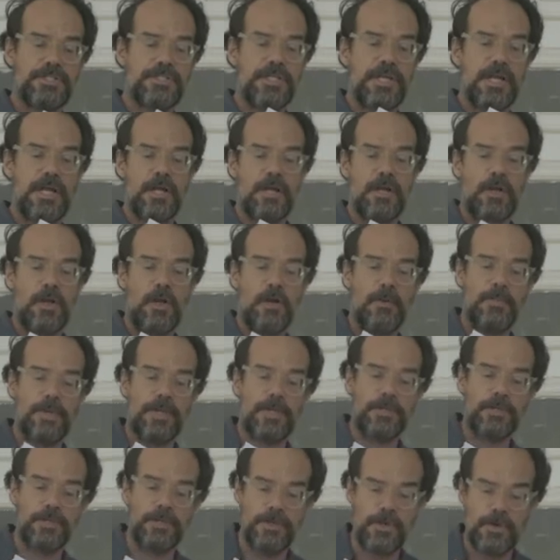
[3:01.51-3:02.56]
uh, coming
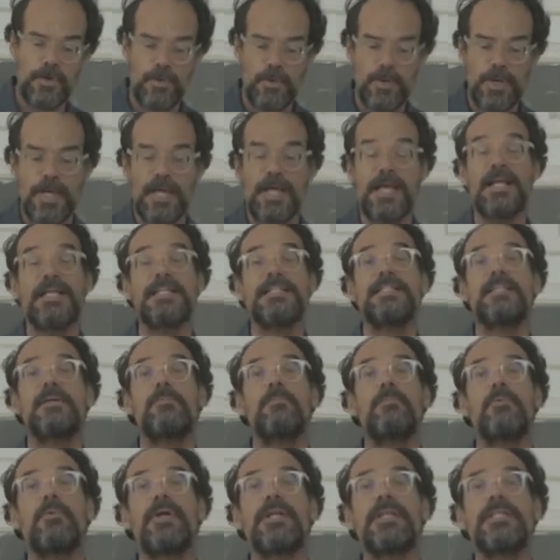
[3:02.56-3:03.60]
through is the
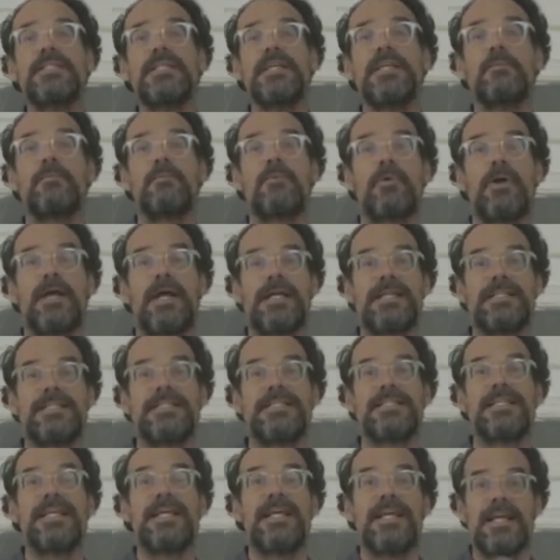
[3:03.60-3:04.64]
printing press
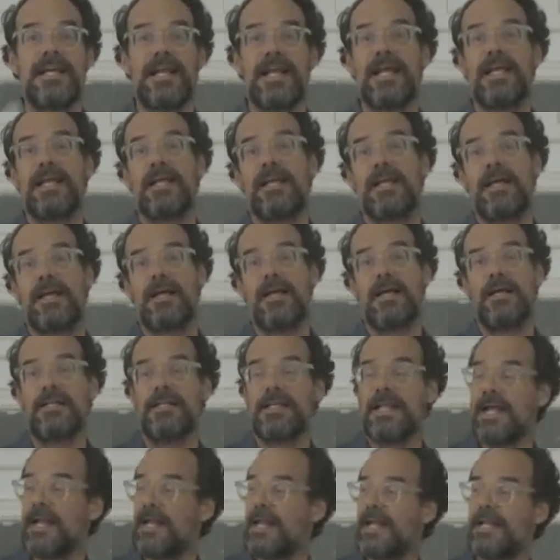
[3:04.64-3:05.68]
like uh,
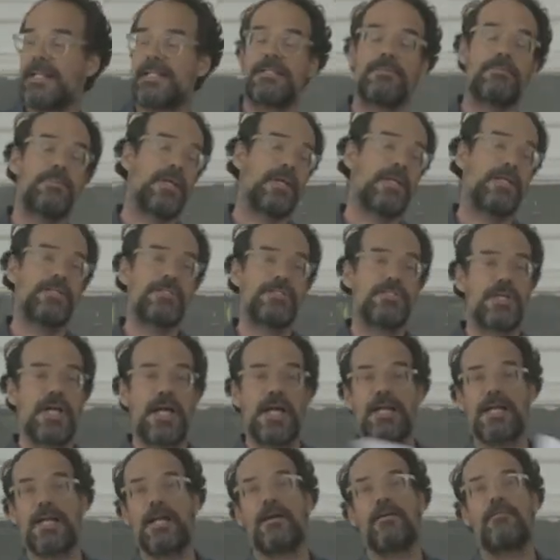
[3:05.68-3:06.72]
that has been in China